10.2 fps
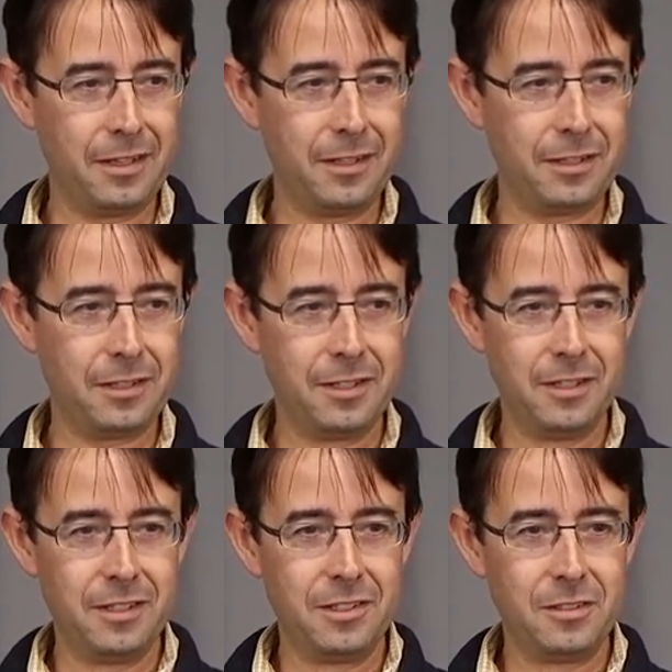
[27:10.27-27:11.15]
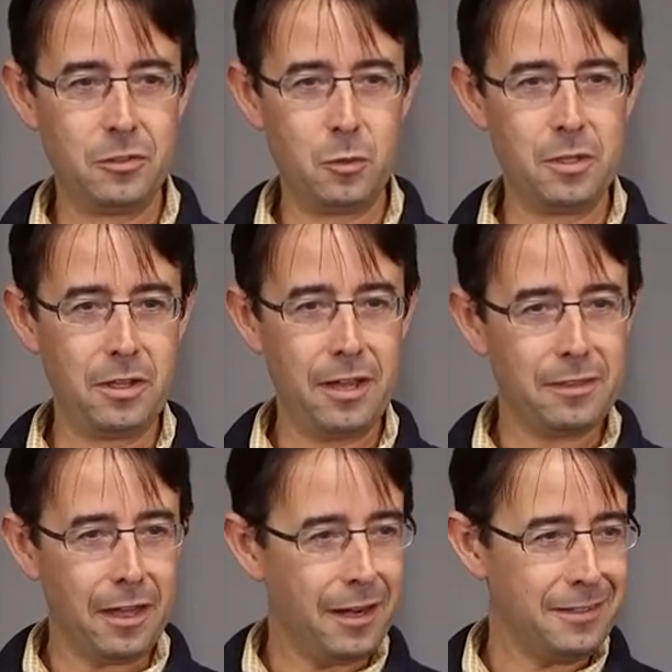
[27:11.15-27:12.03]
Like, do we
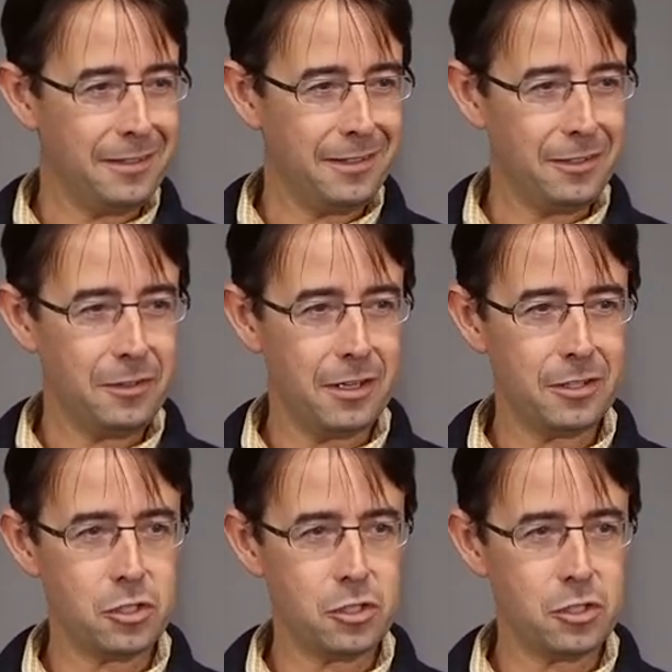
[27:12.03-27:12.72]
like that idea or not?